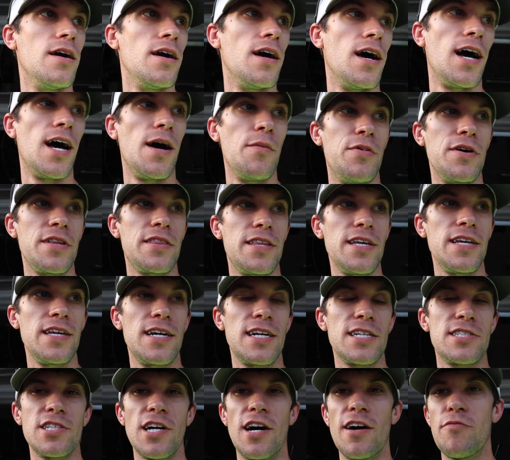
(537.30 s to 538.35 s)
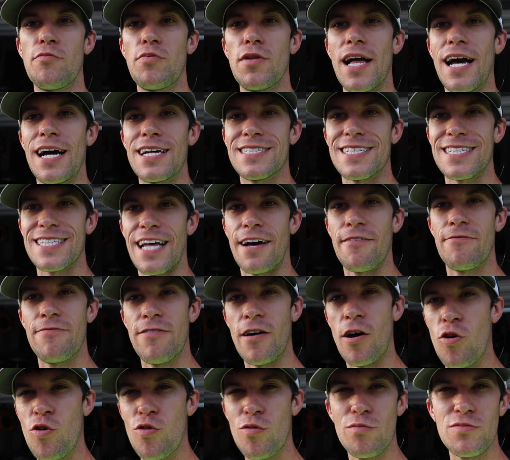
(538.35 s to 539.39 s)
But the soft plastic, that
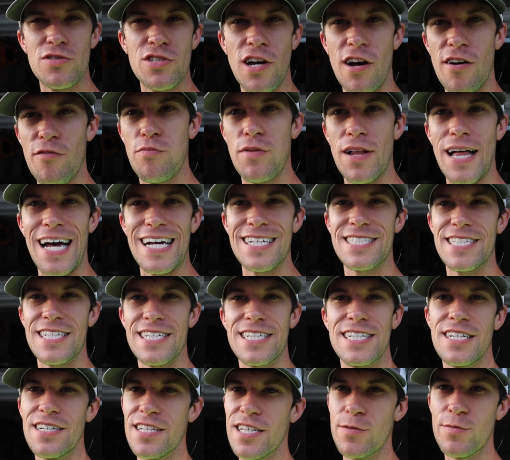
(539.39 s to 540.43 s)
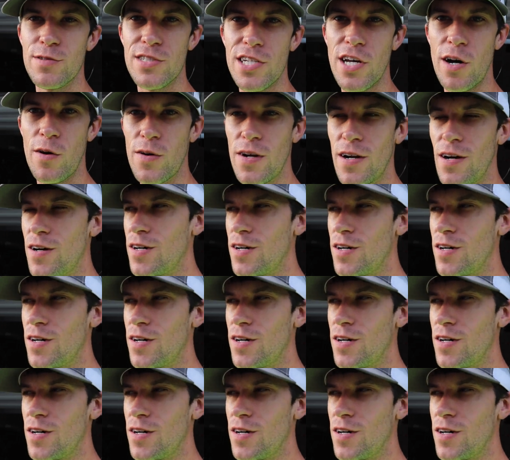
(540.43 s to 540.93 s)
foam soft plastic deal that was going